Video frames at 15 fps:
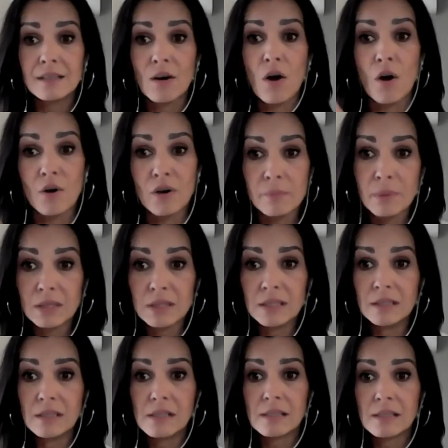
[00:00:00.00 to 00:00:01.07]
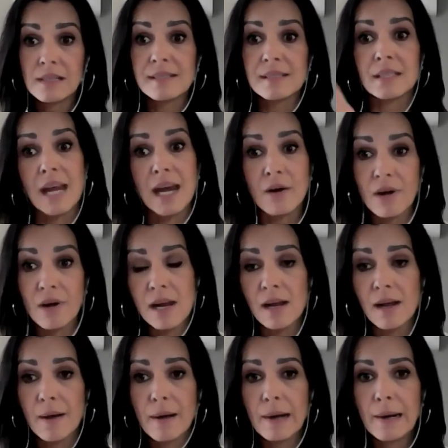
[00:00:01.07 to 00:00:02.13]
horrible, scary,
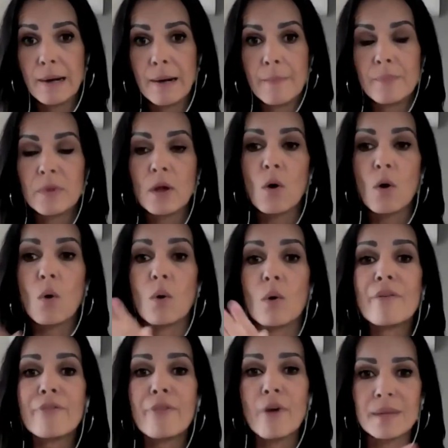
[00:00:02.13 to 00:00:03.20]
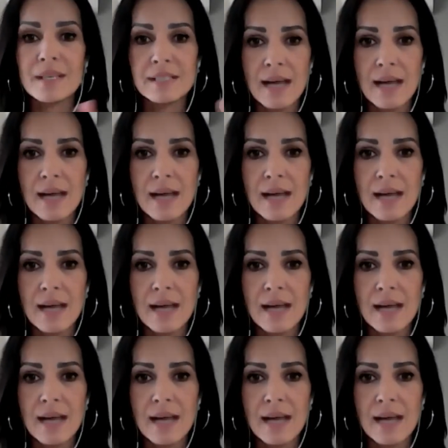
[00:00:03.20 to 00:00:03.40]
or from the